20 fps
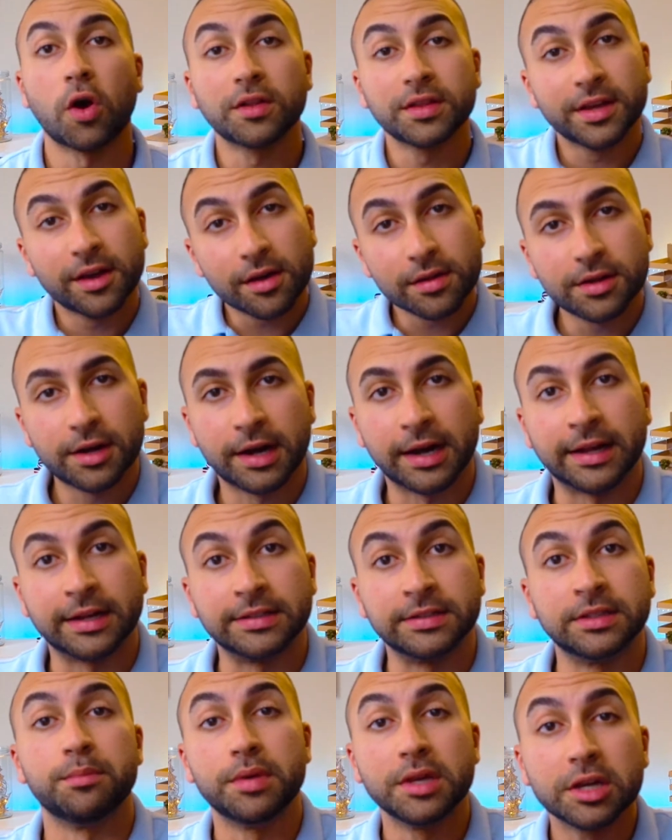On the other
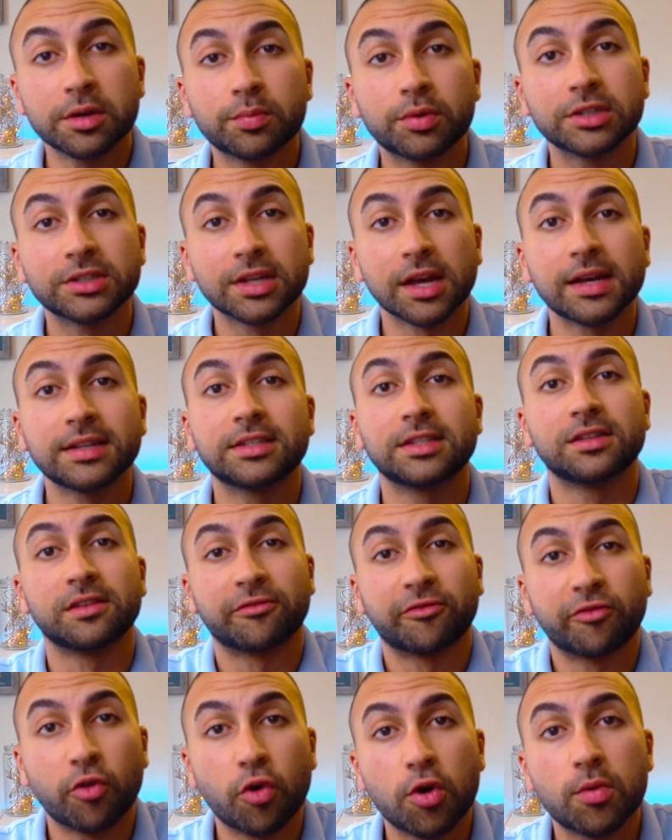hand, being precise is a
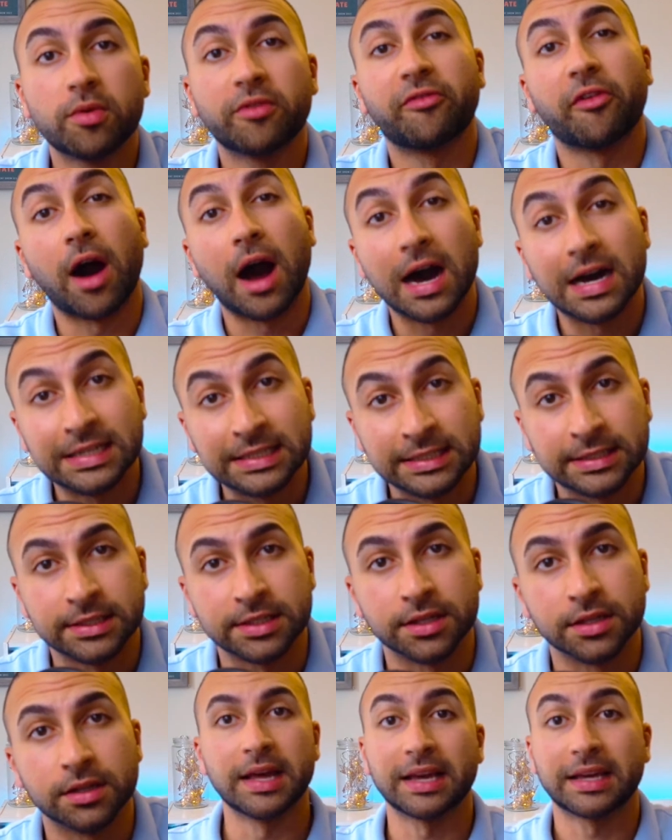form of
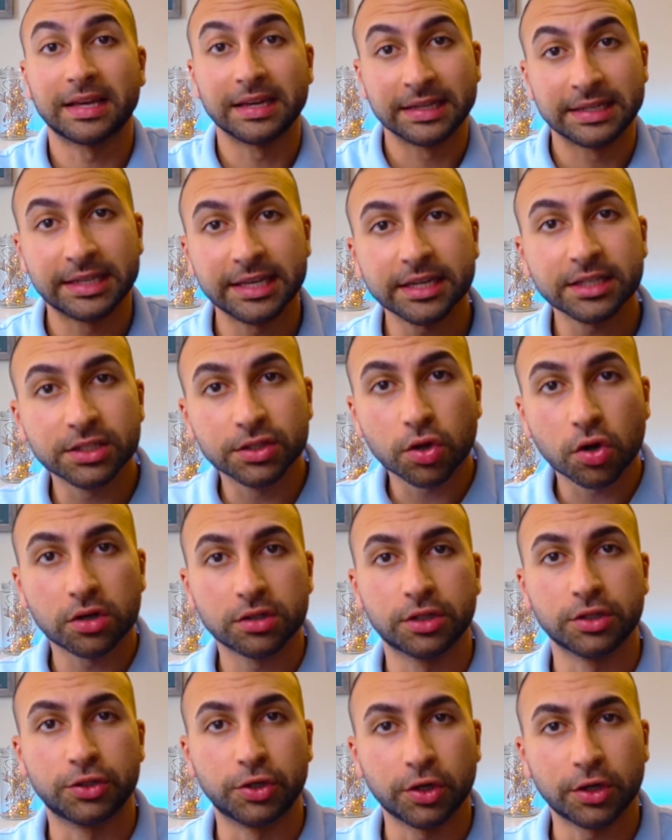honesty. It can
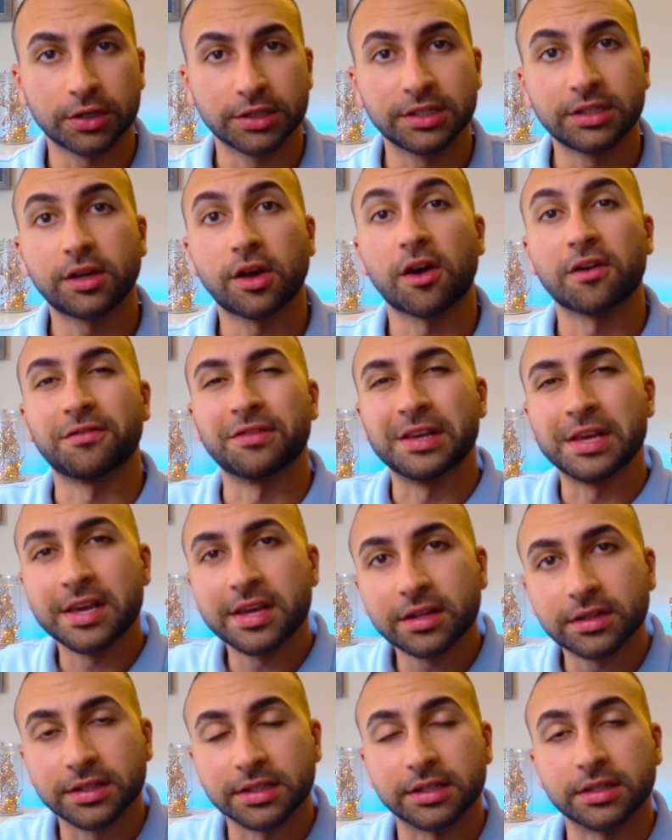kickstart the journey of
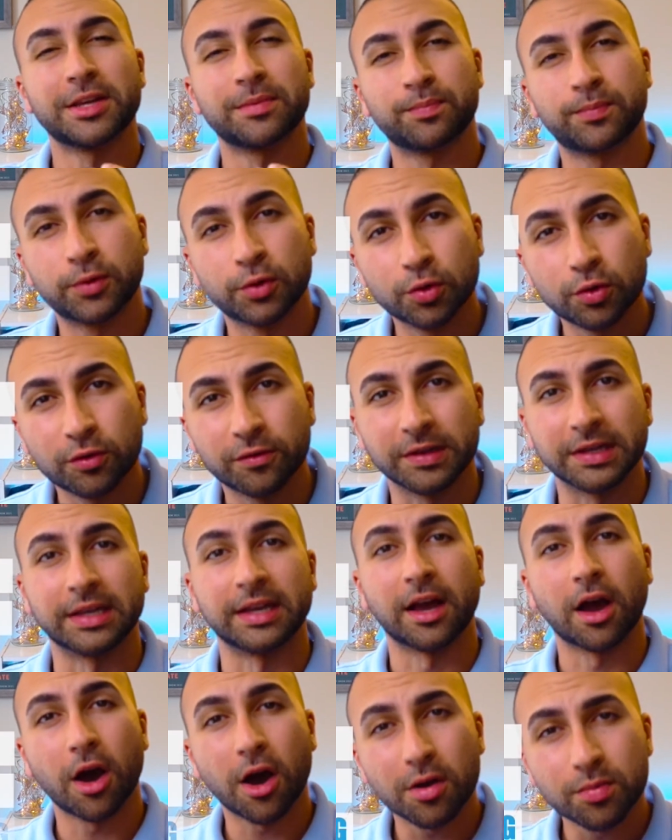healing,
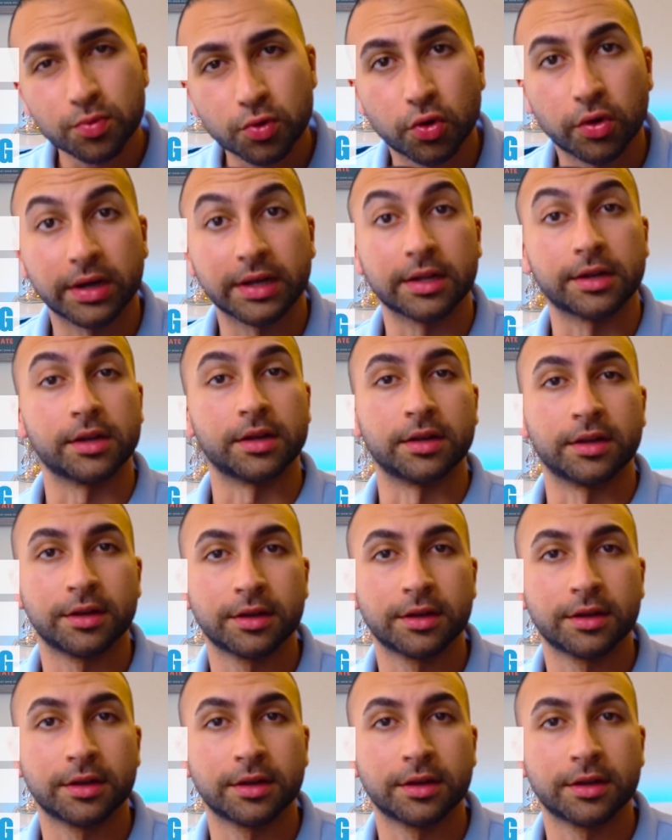improving, upgrading.